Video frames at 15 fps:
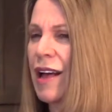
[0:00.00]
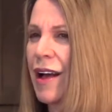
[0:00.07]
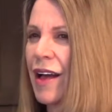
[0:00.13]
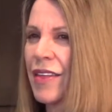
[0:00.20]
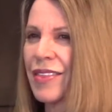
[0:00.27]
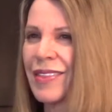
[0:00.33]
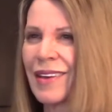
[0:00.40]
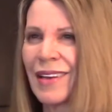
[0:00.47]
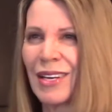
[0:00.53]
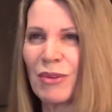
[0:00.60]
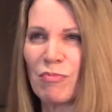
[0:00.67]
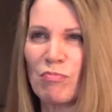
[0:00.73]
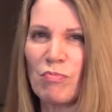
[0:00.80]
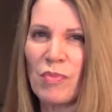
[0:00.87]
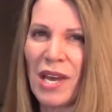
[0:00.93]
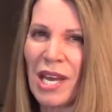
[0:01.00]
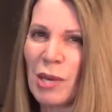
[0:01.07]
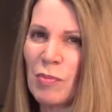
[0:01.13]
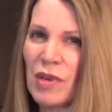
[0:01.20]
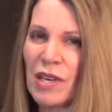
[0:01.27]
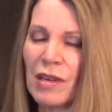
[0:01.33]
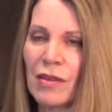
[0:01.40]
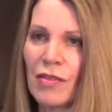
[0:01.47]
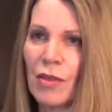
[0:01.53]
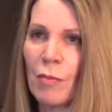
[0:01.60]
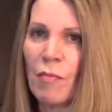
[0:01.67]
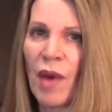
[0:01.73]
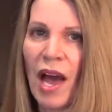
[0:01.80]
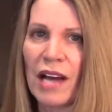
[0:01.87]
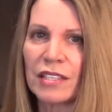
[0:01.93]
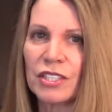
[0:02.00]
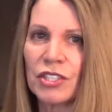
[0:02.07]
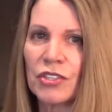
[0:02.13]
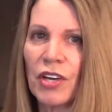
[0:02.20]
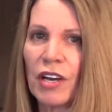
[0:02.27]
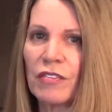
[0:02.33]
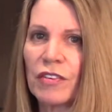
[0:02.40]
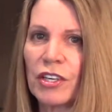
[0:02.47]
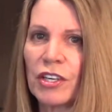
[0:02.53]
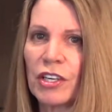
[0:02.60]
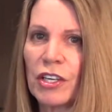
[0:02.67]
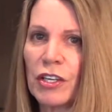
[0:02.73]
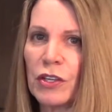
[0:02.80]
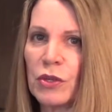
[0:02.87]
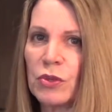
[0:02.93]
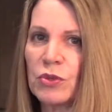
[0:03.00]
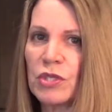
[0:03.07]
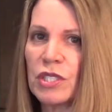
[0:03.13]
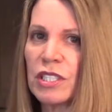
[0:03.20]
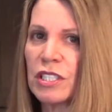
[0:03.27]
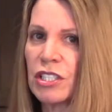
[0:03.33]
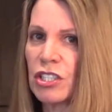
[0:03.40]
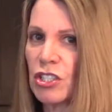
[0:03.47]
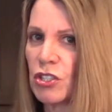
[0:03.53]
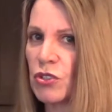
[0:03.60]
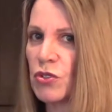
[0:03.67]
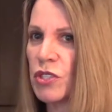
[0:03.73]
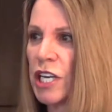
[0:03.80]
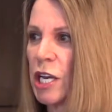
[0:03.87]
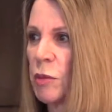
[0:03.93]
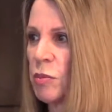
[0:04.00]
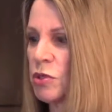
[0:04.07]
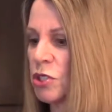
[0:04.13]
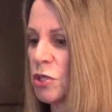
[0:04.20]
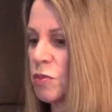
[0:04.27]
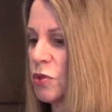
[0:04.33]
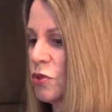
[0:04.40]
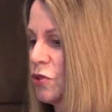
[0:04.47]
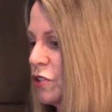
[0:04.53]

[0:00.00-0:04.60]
I think maybe the max you're ever going to use is 2 tablespoons